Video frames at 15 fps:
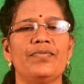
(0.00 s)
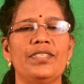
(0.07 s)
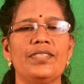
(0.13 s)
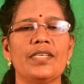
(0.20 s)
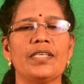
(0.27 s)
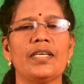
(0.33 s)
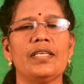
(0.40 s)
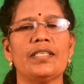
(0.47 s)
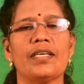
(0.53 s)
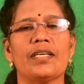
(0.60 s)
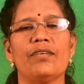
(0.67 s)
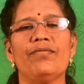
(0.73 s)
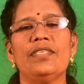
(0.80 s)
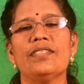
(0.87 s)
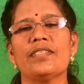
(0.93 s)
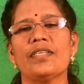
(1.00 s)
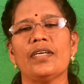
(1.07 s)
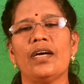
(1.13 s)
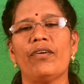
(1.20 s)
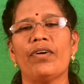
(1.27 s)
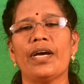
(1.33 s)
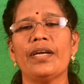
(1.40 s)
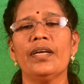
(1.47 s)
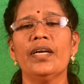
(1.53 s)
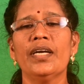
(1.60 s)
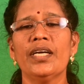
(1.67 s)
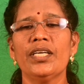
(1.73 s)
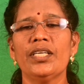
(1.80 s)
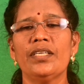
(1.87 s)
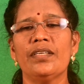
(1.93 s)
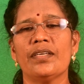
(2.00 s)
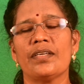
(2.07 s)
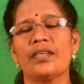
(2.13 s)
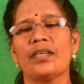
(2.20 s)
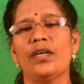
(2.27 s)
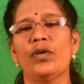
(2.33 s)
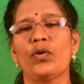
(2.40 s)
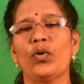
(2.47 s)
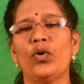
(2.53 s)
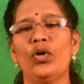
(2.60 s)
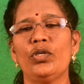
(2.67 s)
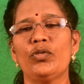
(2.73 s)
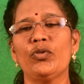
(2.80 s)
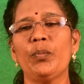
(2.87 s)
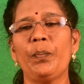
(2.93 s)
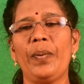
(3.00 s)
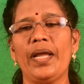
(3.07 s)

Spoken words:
Physical therapists have an integral role to